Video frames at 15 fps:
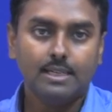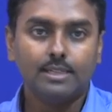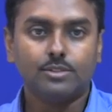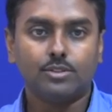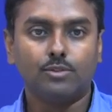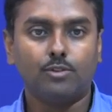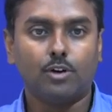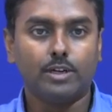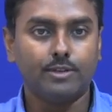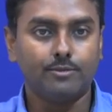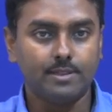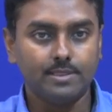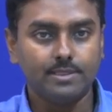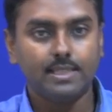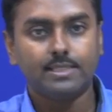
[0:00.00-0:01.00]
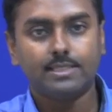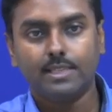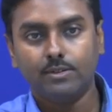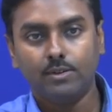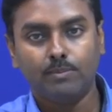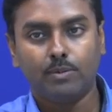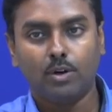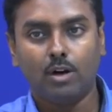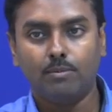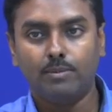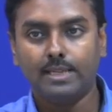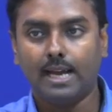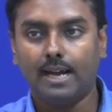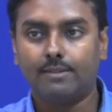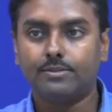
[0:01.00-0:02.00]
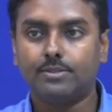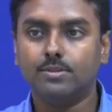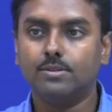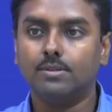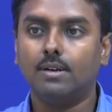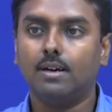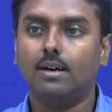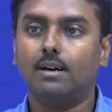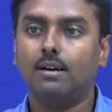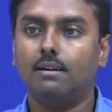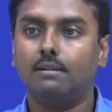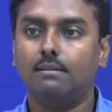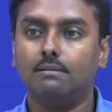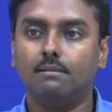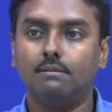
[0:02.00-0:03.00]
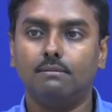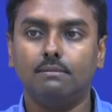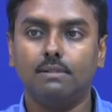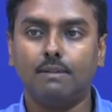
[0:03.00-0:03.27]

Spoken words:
So, for differentiation you will probably have to